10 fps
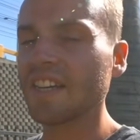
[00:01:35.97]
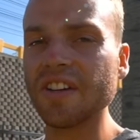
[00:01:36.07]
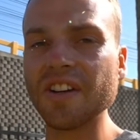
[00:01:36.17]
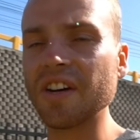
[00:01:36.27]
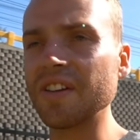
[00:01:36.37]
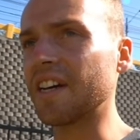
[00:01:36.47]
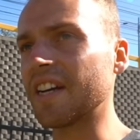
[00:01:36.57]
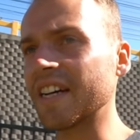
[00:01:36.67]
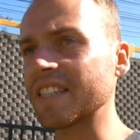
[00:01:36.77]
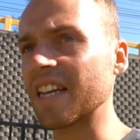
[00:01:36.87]
you know
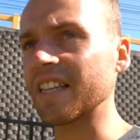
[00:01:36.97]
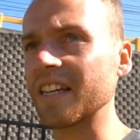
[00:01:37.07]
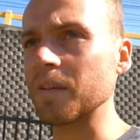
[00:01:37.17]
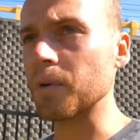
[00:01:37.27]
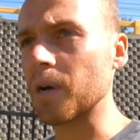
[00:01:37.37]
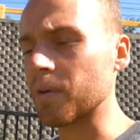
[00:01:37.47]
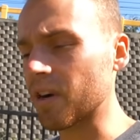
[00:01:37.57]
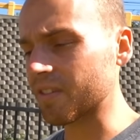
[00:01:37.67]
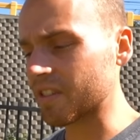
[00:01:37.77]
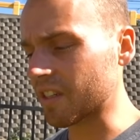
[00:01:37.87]
that something can pop
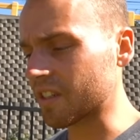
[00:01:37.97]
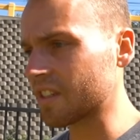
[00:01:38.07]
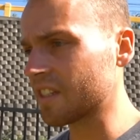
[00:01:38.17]
off. So.